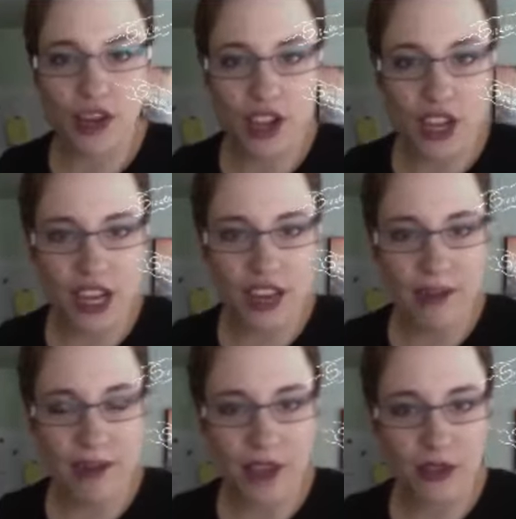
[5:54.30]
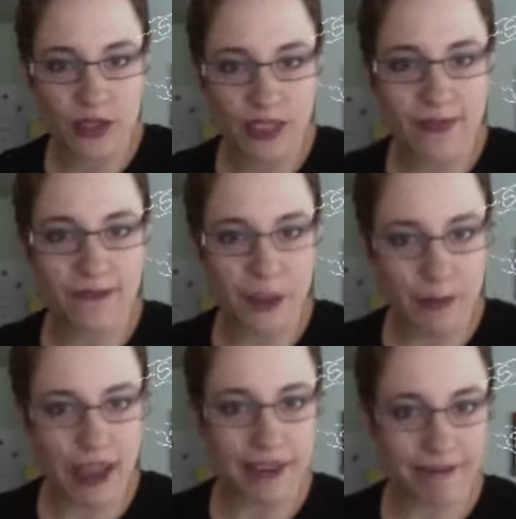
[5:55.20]
good about doing some
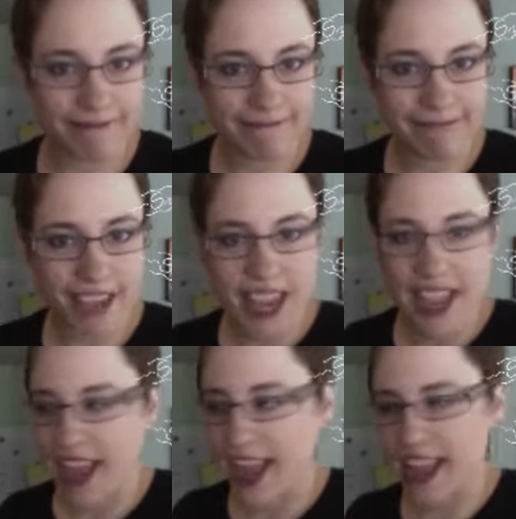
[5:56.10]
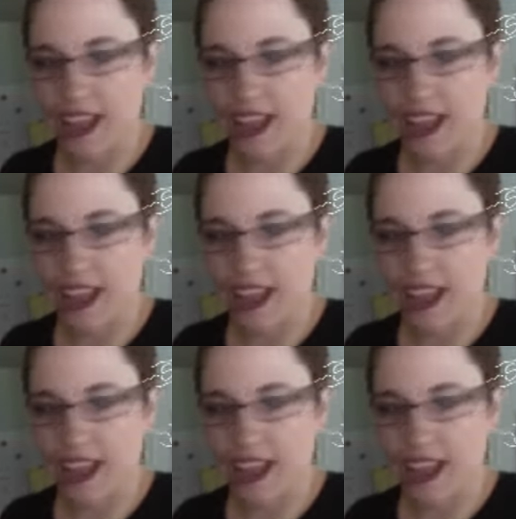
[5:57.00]
flipping and